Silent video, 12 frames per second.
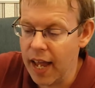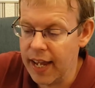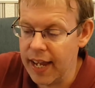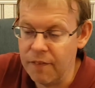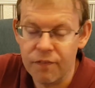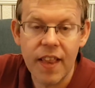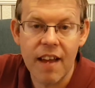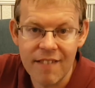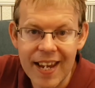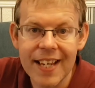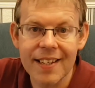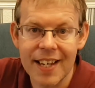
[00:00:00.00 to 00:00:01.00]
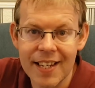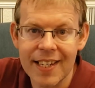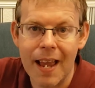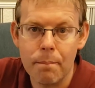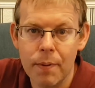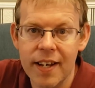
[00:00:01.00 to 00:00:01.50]
if there is a
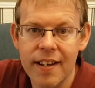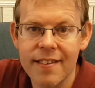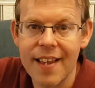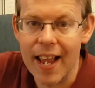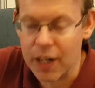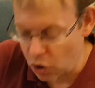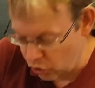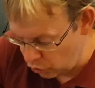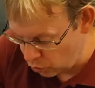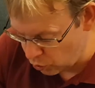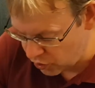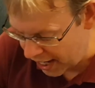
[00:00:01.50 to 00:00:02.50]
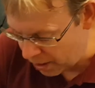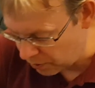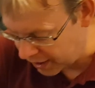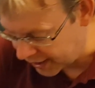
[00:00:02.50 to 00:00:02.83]
Zeppelin attack on your town